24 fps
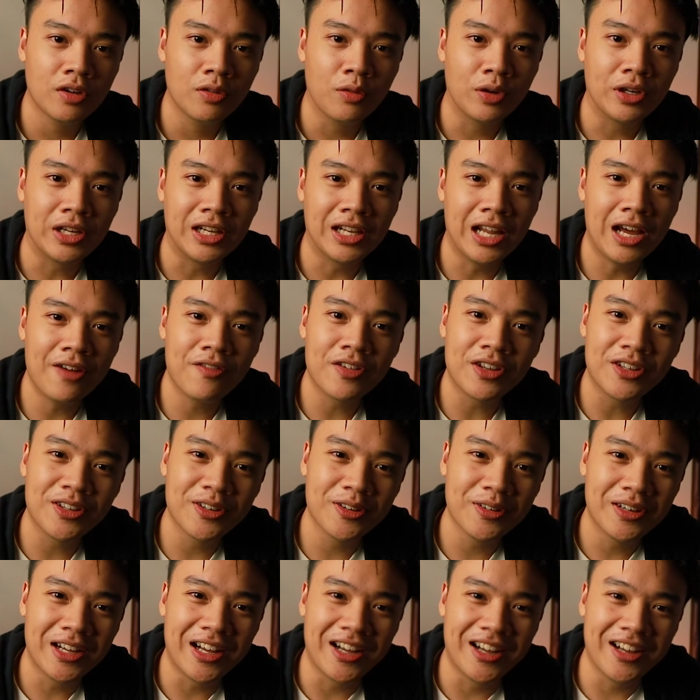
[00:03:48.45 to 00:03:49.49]
when they laugh at
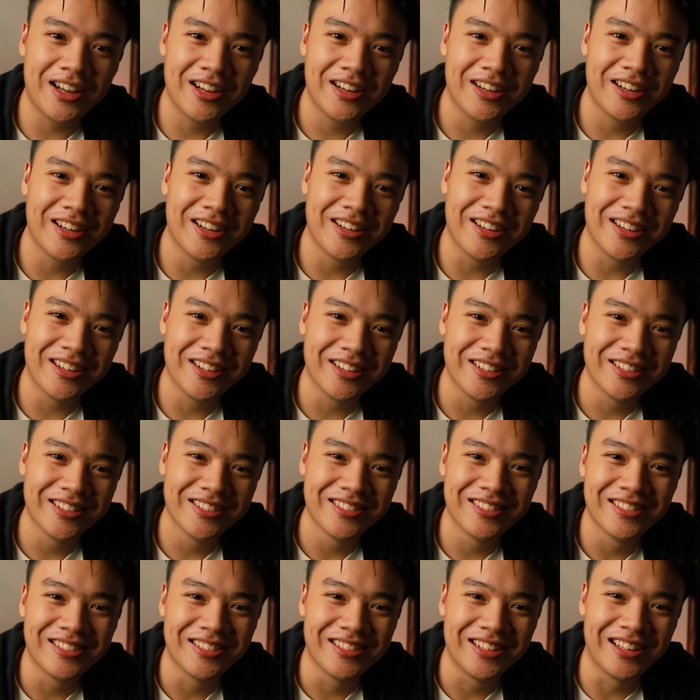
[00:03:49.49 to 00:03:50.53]
you, ha ha ha
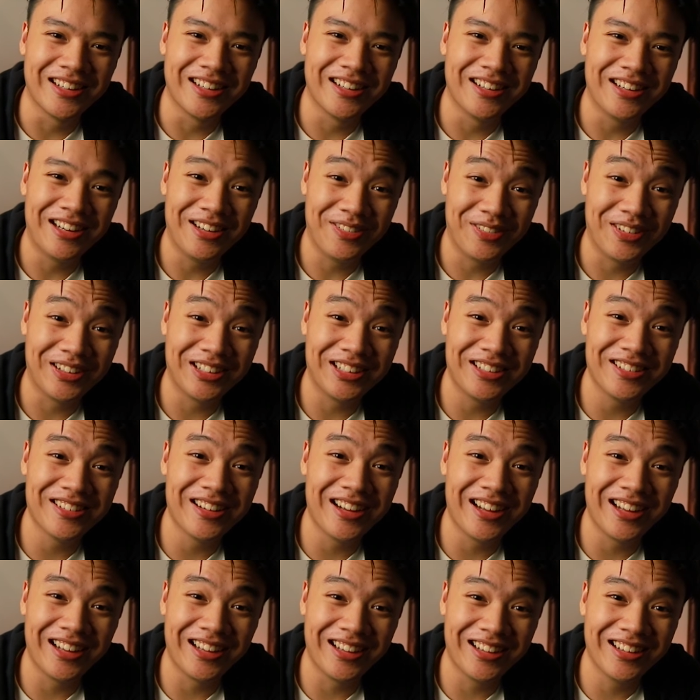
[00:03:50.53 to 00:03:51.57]
ha. It's funny,
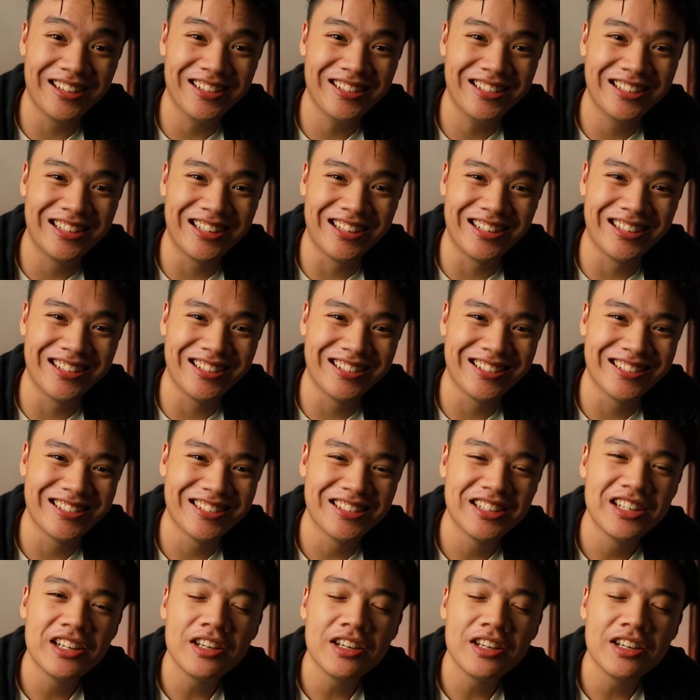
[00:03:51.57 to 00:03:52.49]
right? Ha.